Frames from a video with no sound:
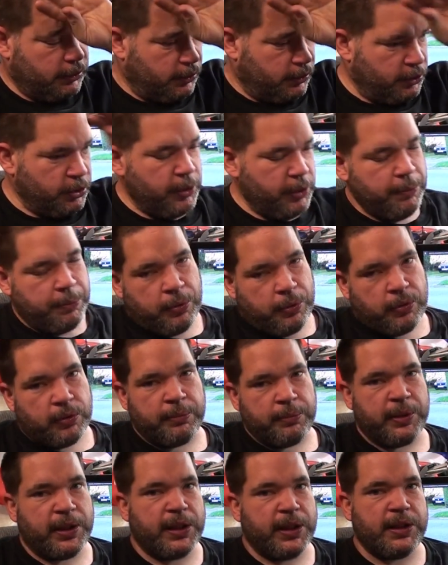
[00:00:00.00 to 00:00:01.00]
Not
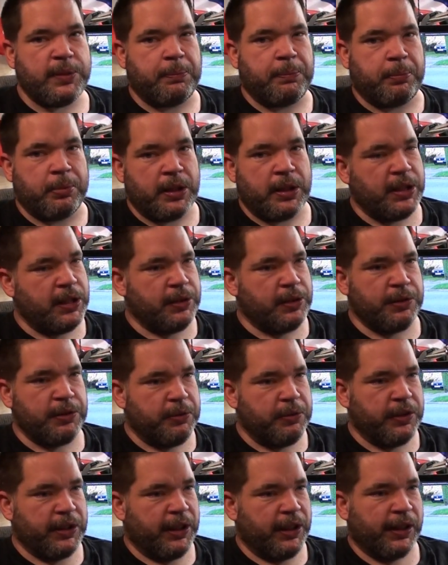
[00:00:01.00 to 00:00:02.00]
important, but it is bloody
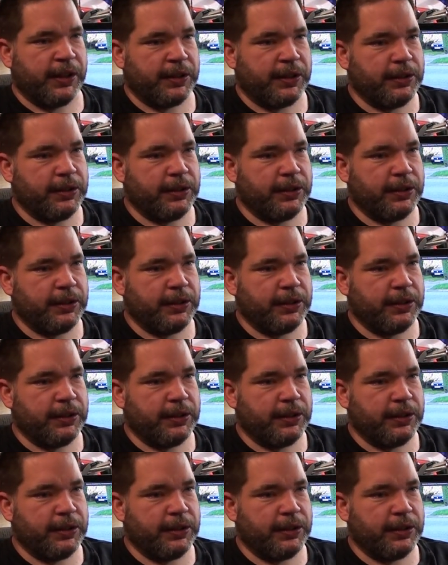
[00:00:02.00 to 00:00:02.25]
annoying.